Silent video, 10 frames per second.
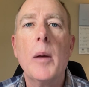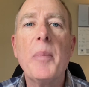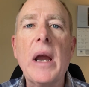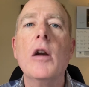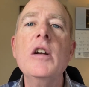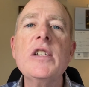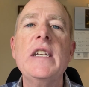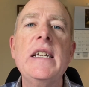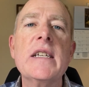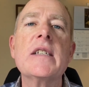Parents
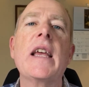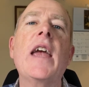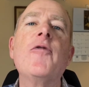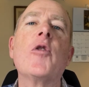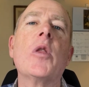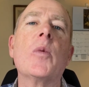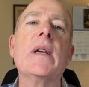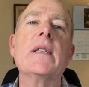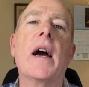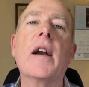need to save for their
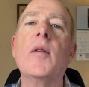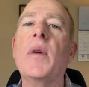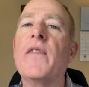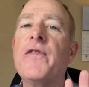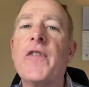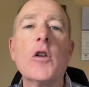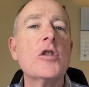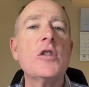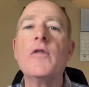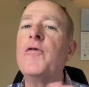retirement
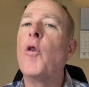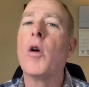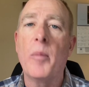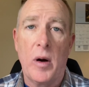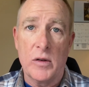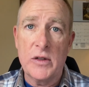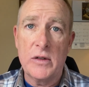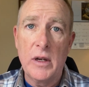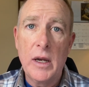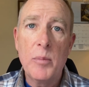first and
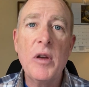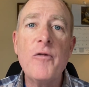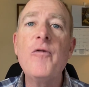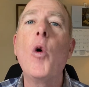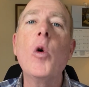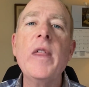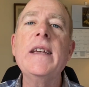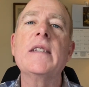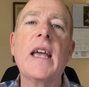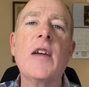foremost before they
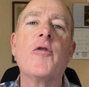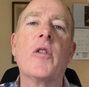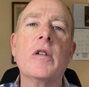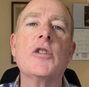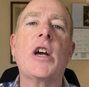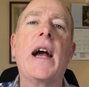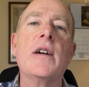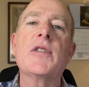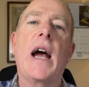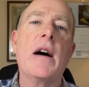save for their
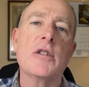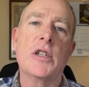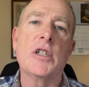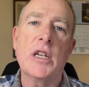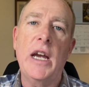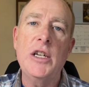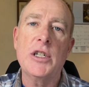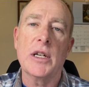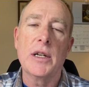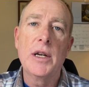child's college
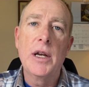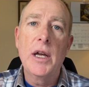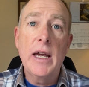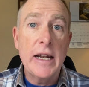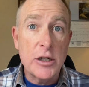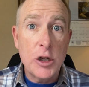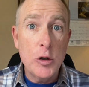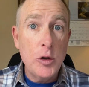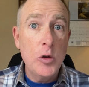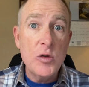education. And
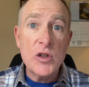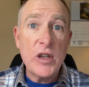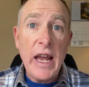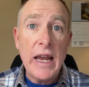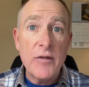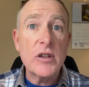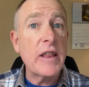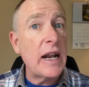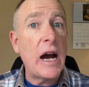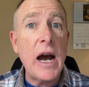until you save to
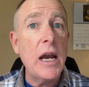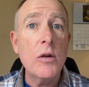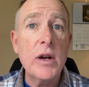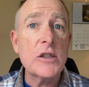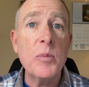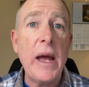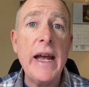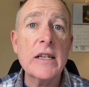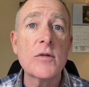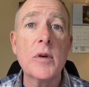that IRS
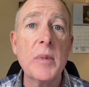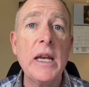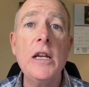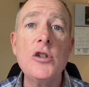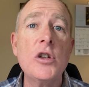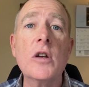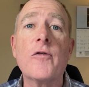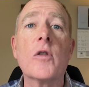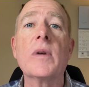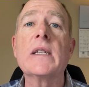maximum each year
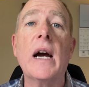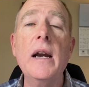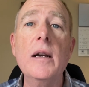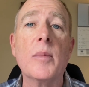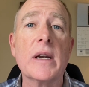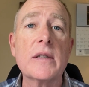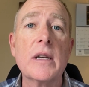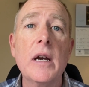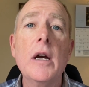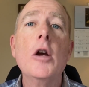for retirement,
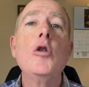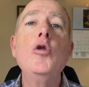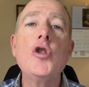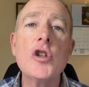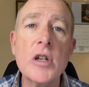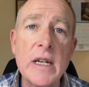you should